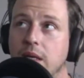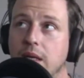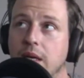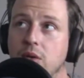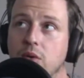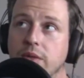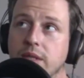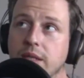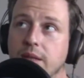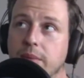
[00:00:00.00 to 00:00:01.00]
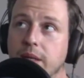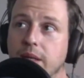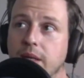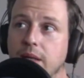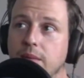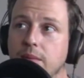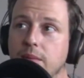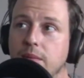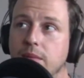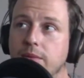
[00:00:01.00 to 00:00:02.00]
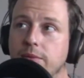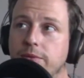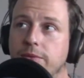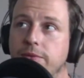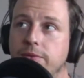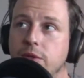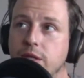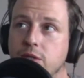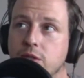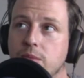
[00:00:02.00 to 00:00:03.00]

it got overtaken by food industry